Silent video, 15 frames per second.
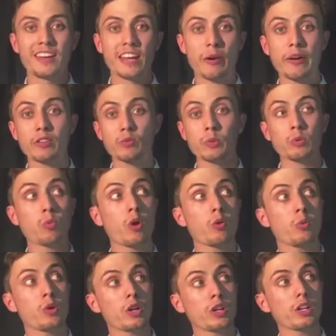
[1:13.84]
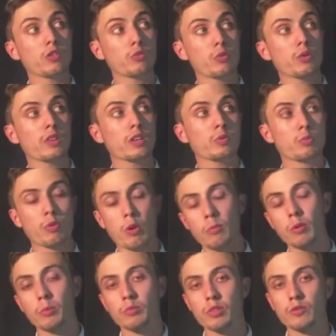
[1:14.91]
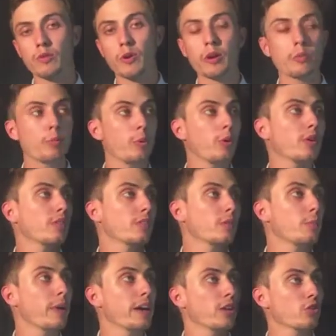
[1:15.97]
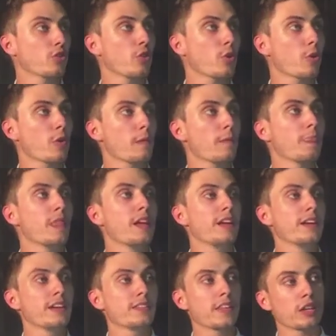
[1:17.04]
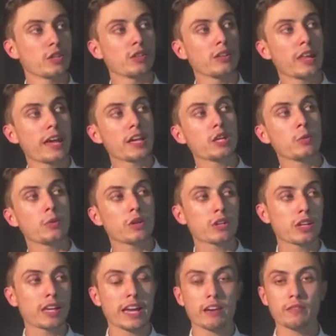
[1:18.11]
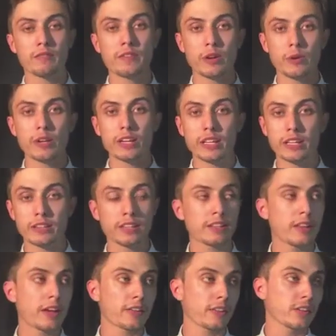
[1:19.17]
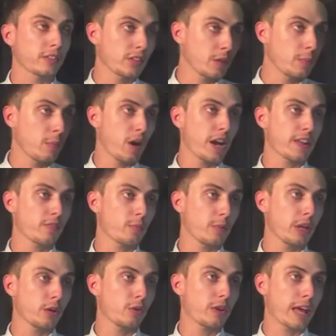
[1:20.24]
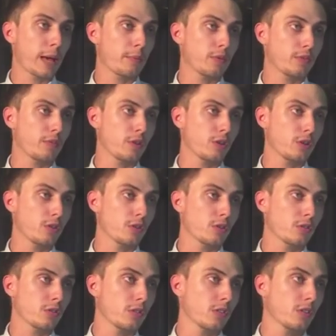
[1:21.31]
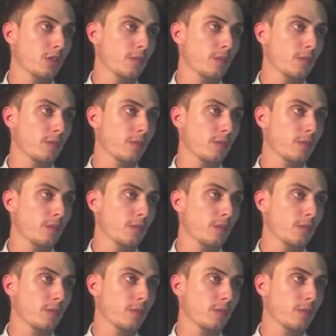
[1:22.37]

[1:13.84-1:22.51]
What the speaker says: Now as we're working through these problems, it's very important to make sure that you lay your working out very neatly like this, and it might even be a good habit for you